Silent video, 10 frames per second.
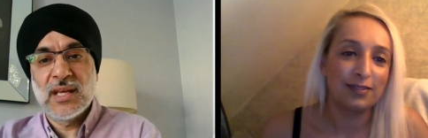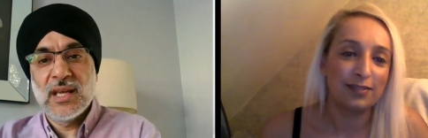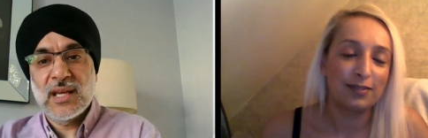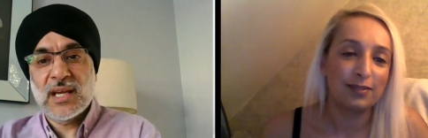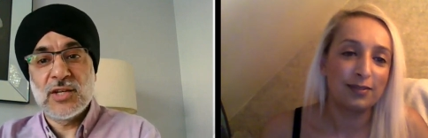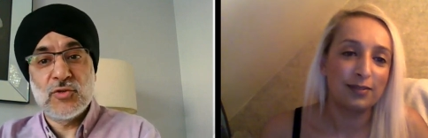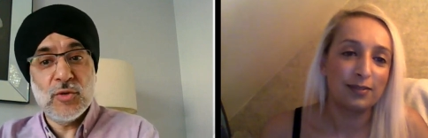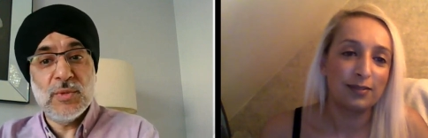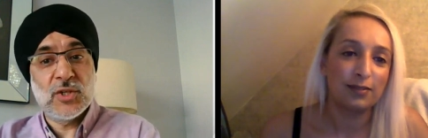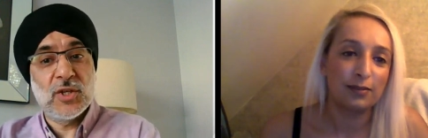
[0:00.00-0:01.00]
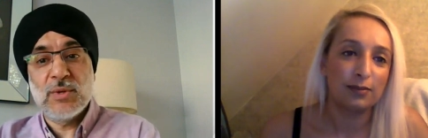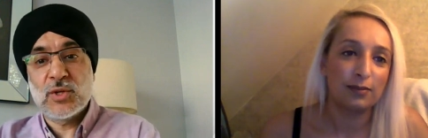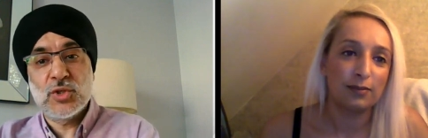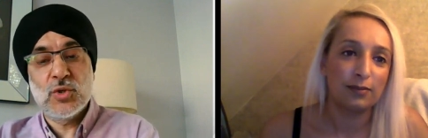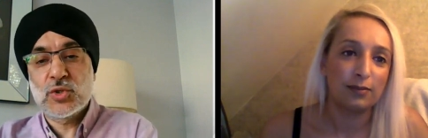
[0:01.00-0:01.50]
Speaker 1: uh, kind of drew me to you
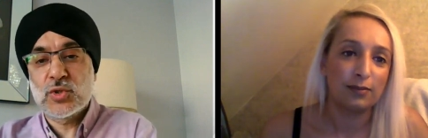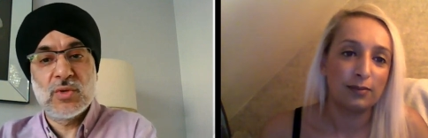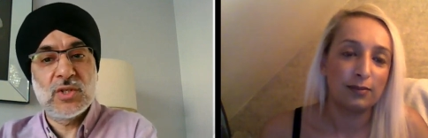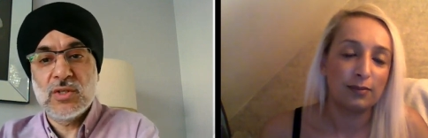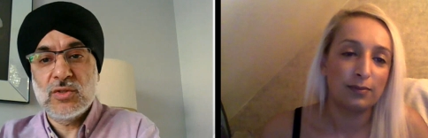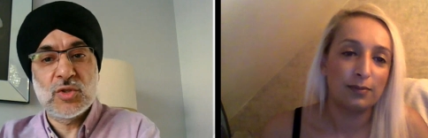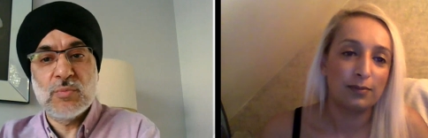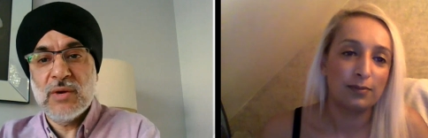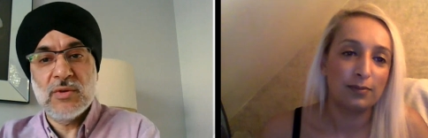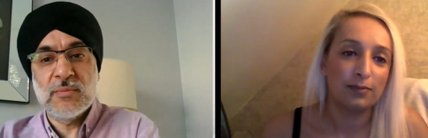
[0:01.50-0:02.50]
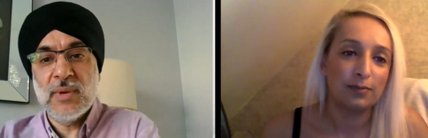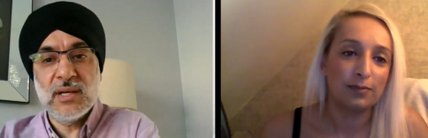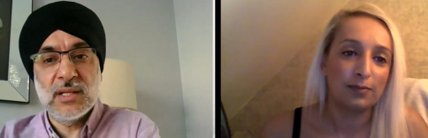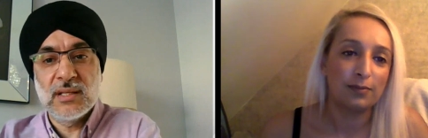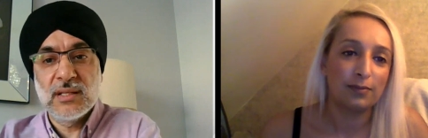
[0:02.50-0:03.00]
because your story just mirrors
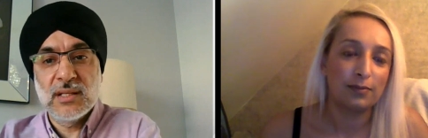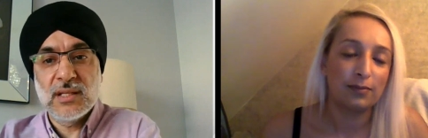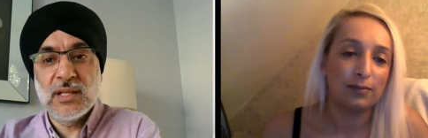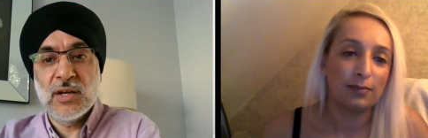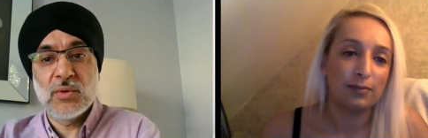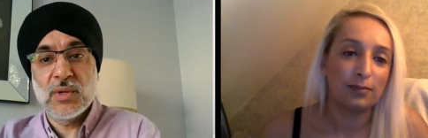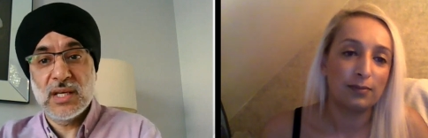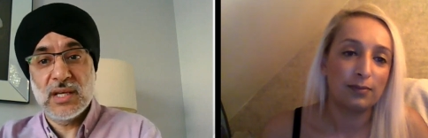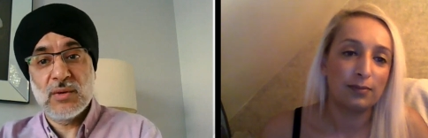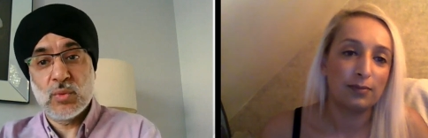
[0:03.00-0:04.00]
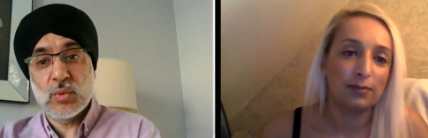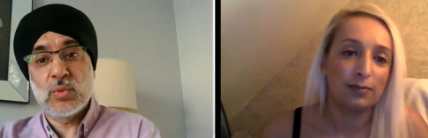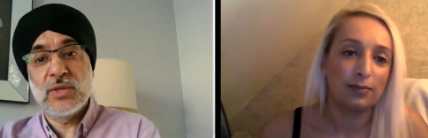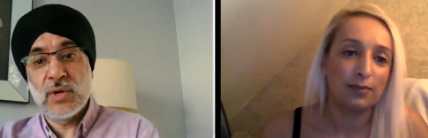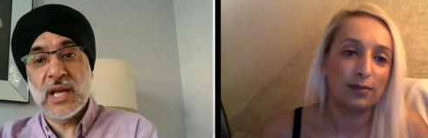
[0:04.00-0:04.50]
mine. You know,
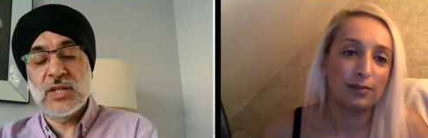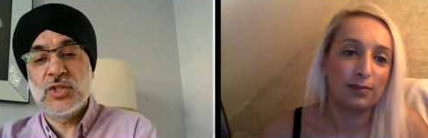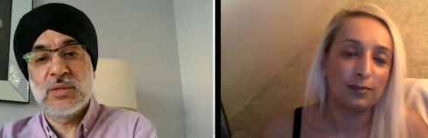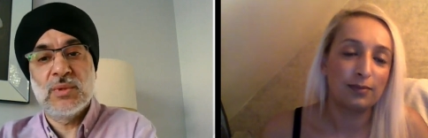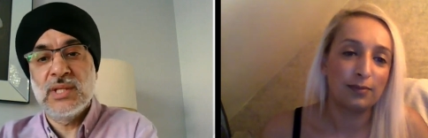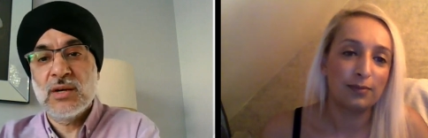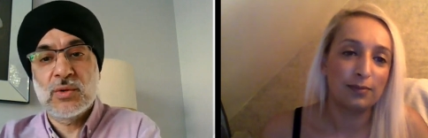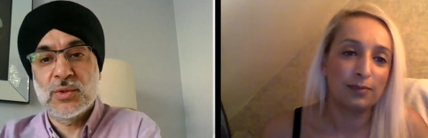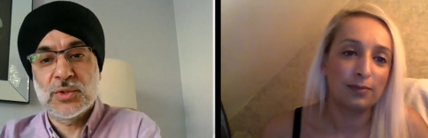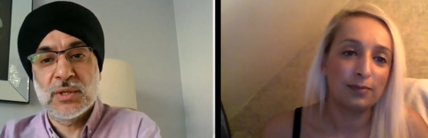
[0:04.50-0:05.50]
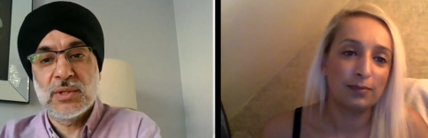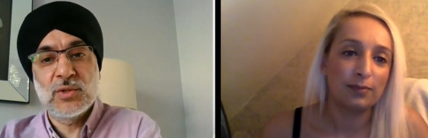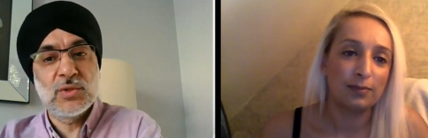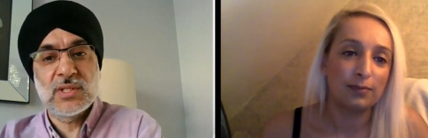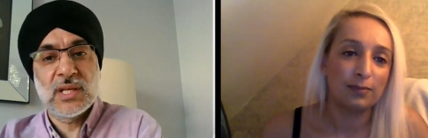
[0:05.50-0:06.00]
with the relationship with the alcohol, so
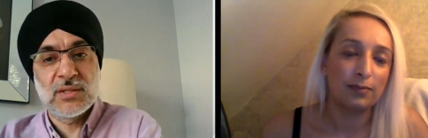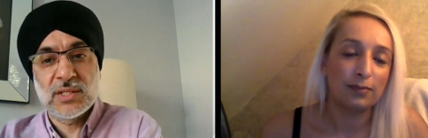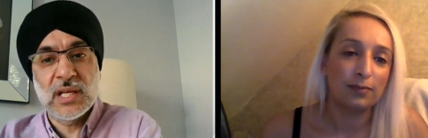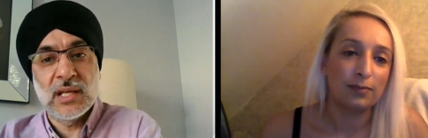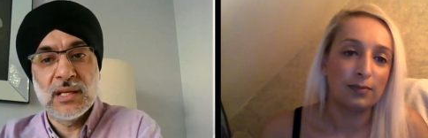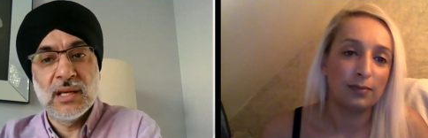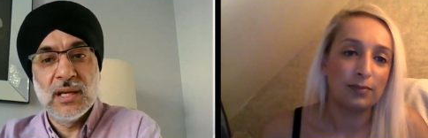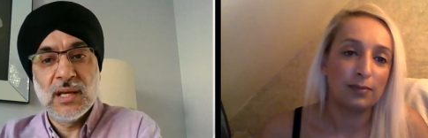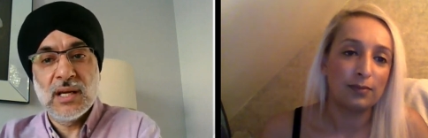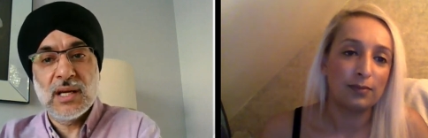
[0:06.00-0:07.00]
it doesn't sound silly.